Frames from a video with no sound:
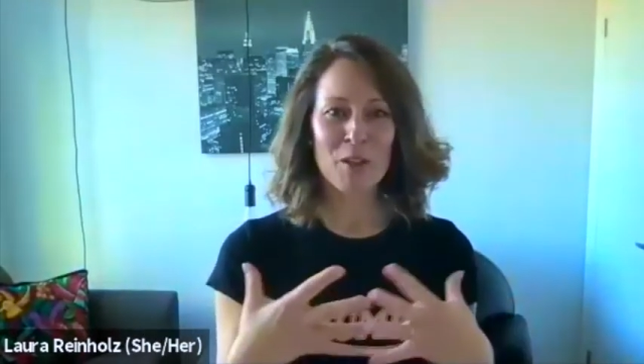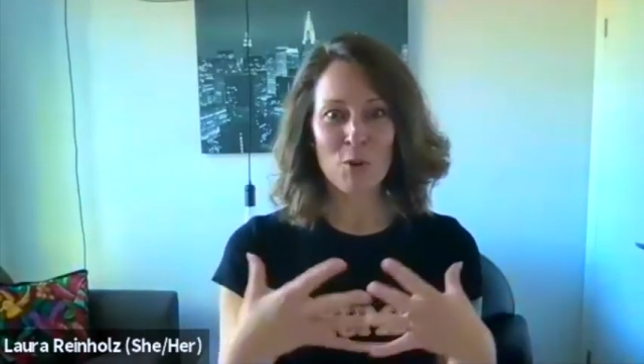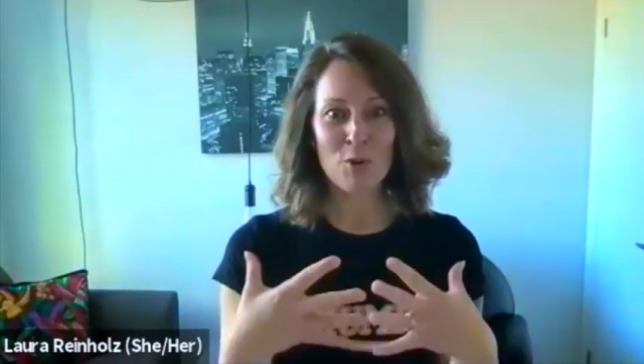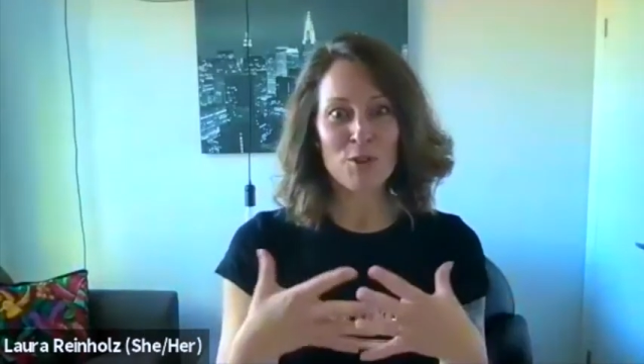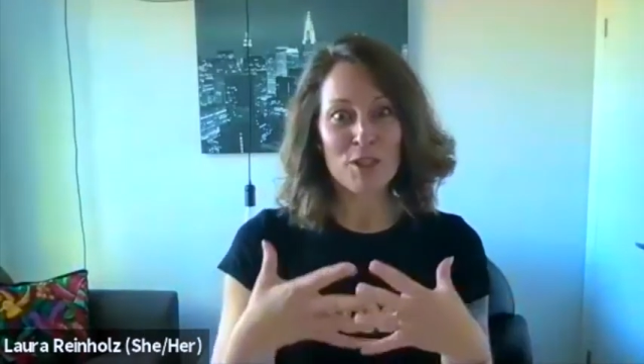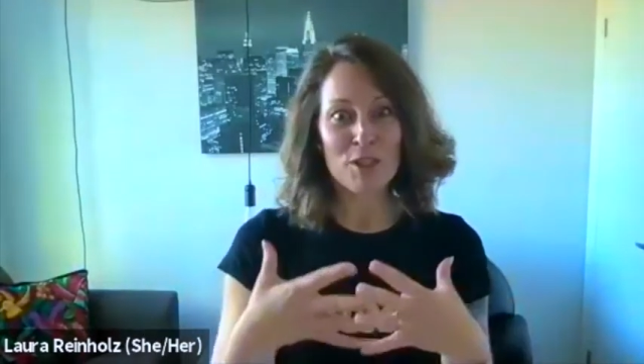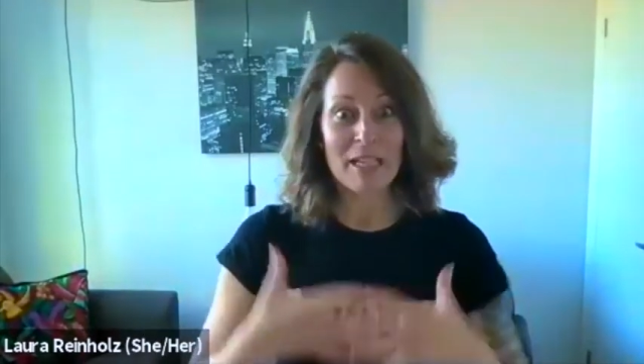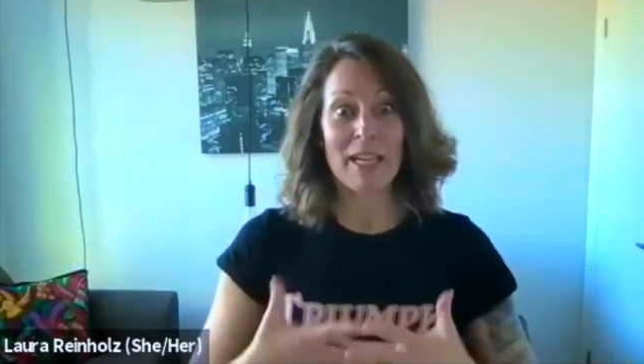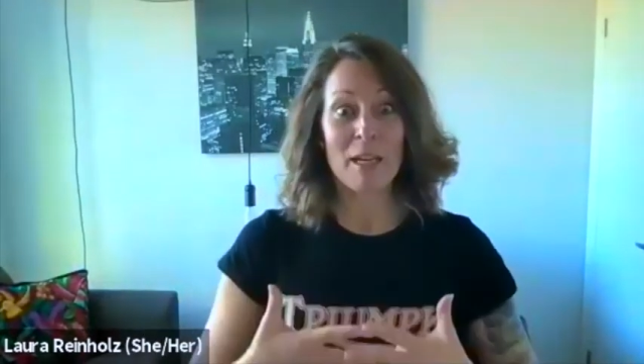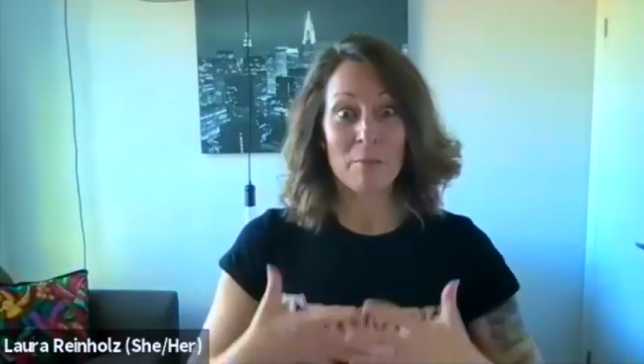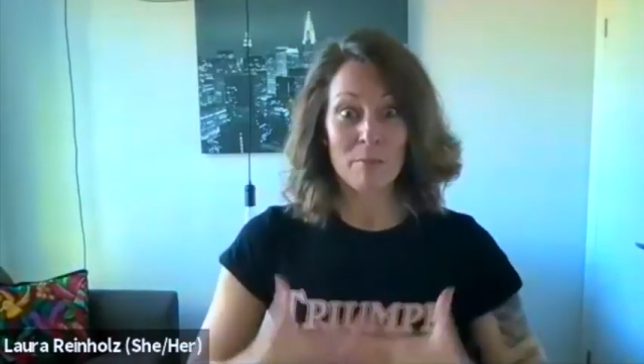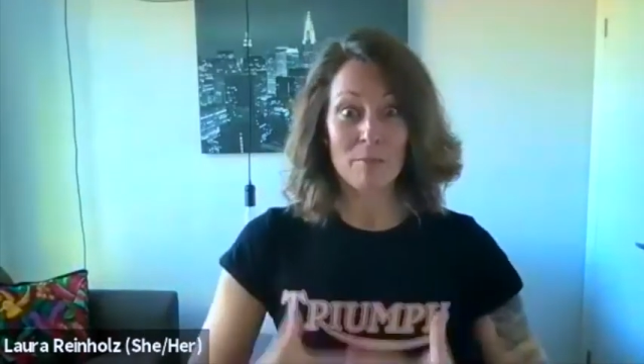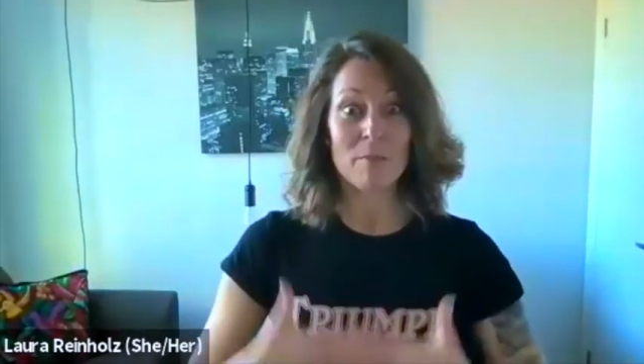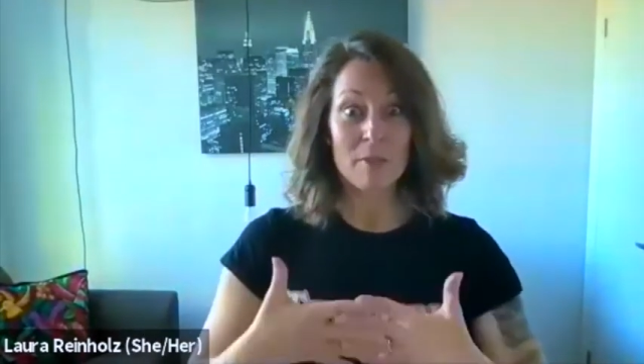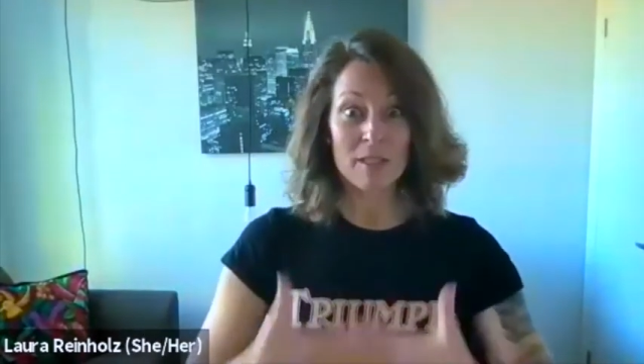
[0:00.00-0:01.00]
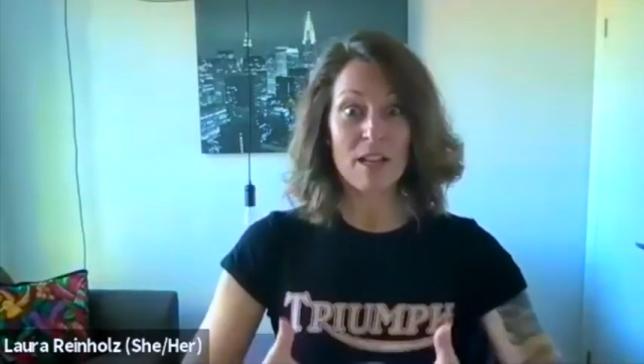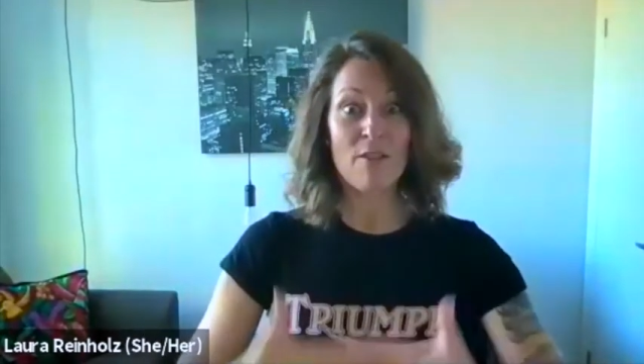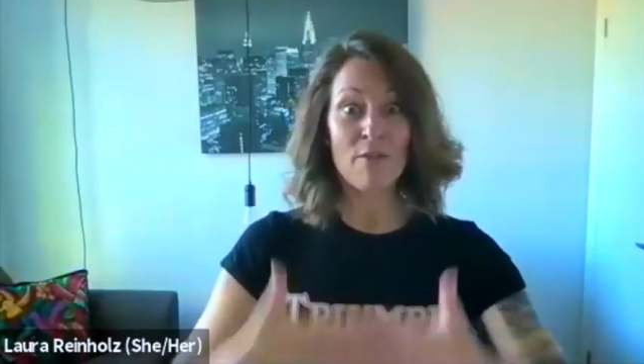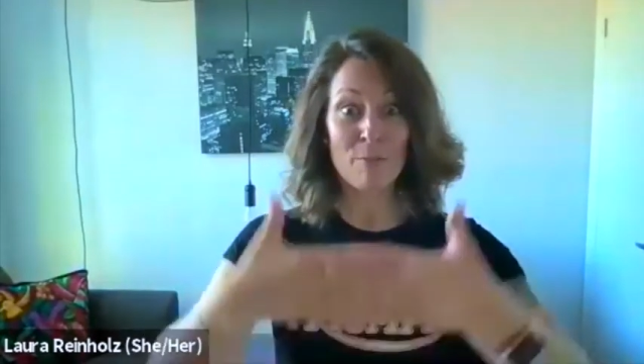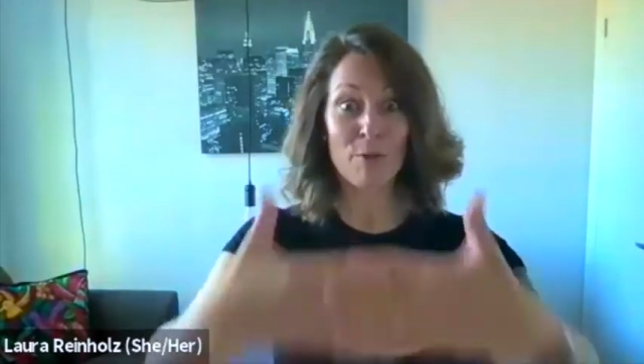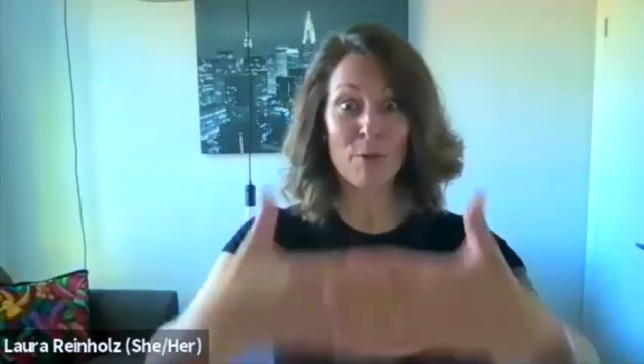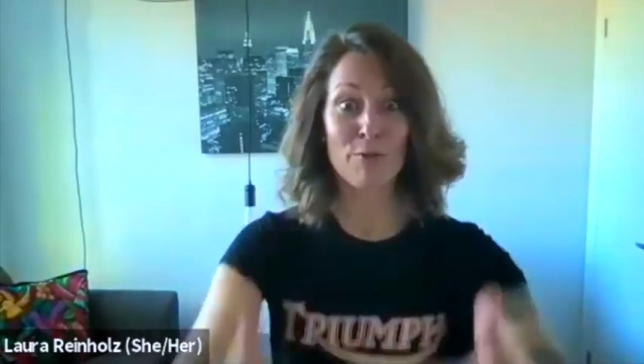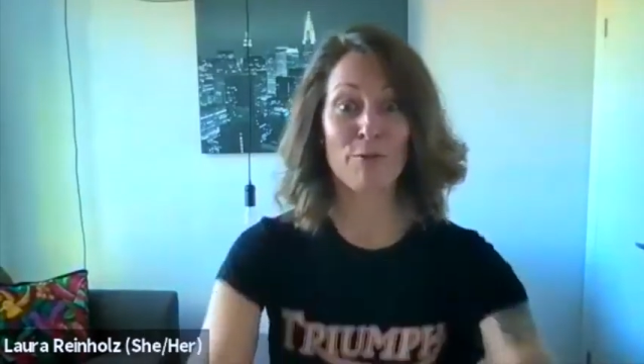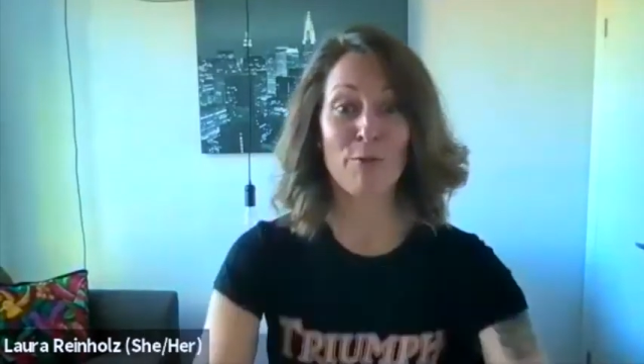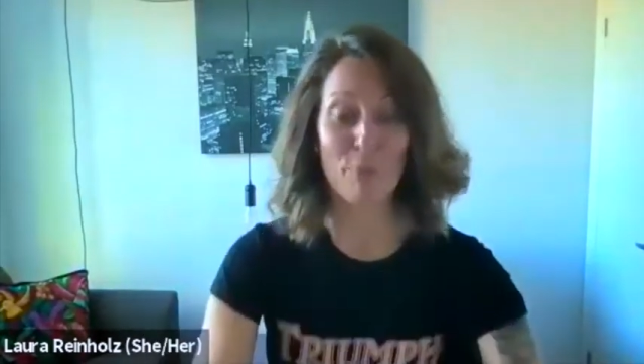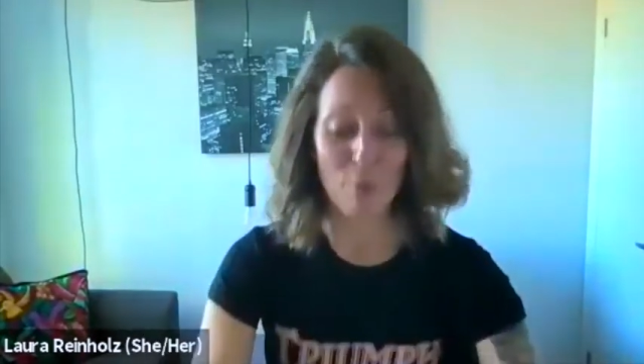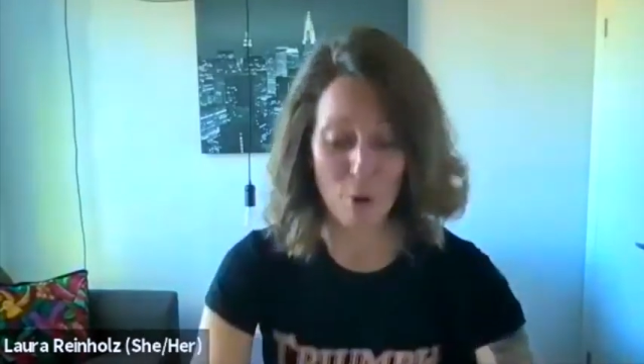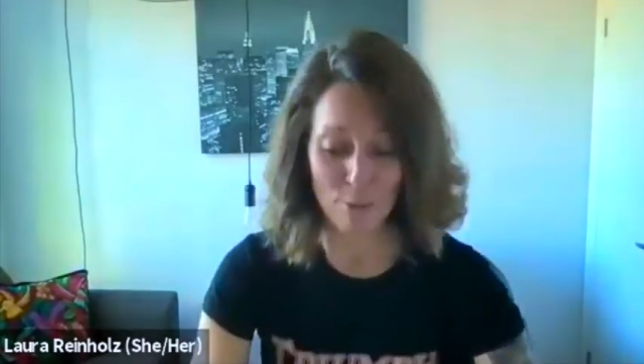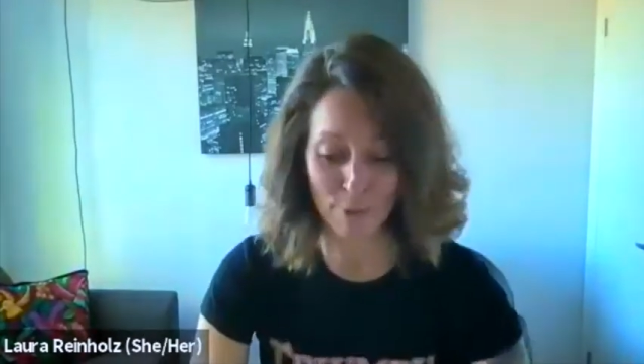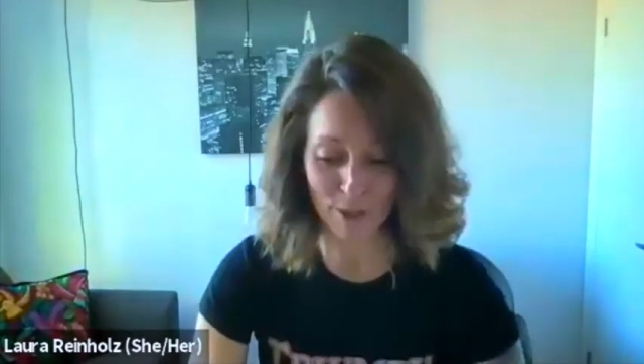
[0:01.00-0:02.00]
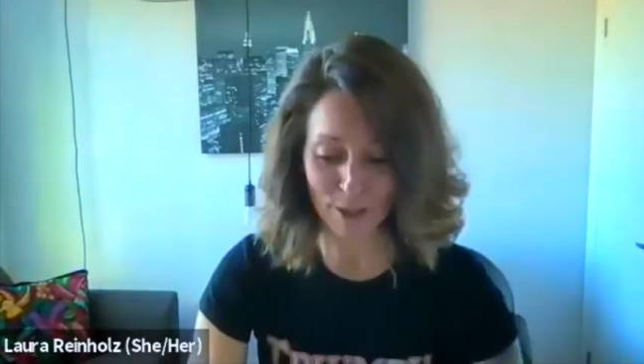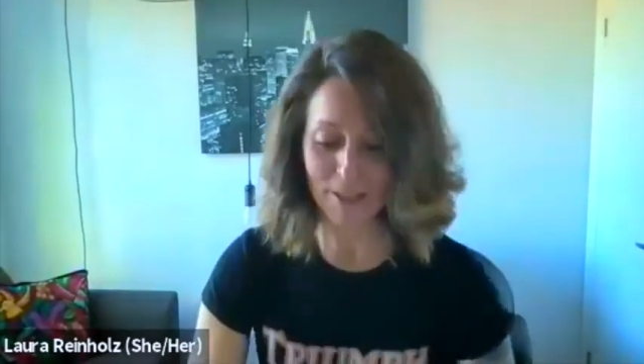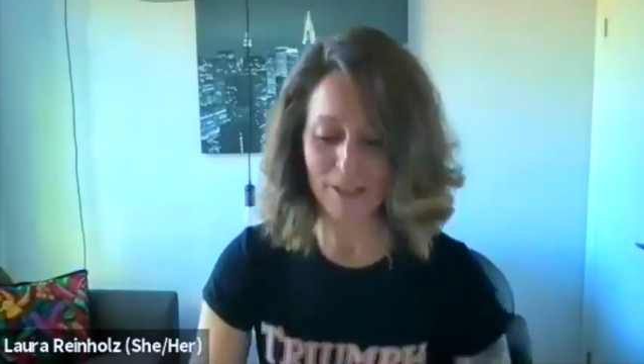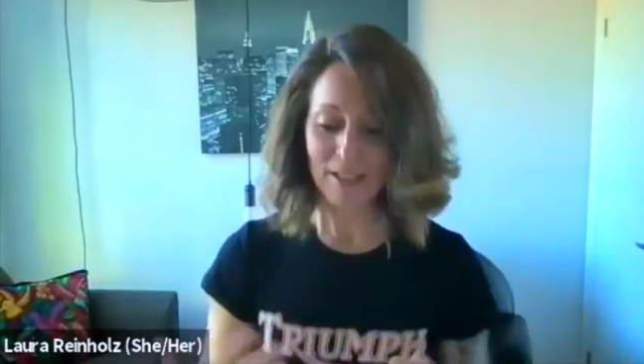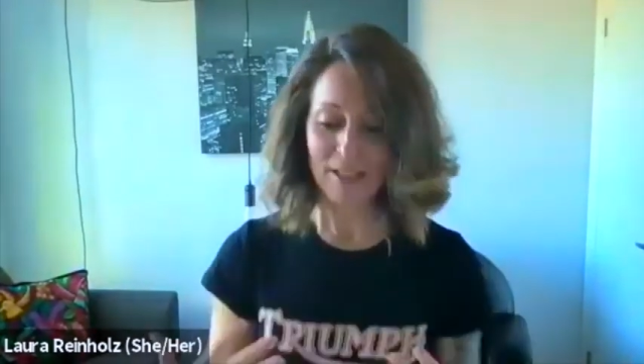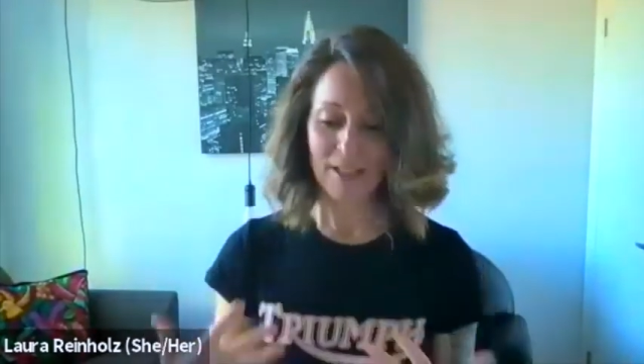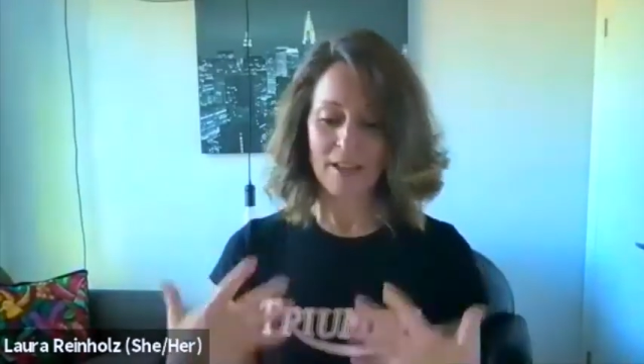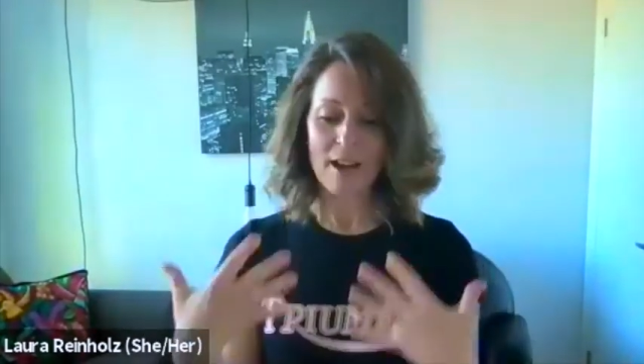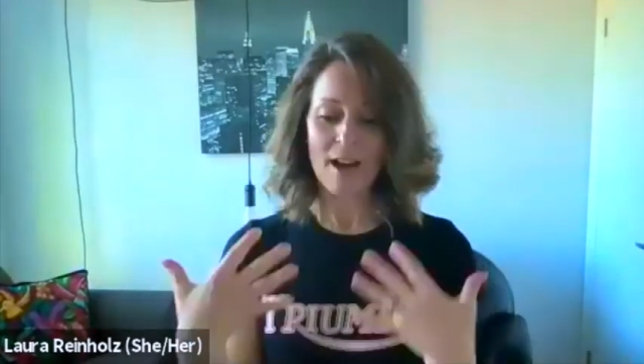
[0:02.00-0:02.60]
in order to get stuff moved forward.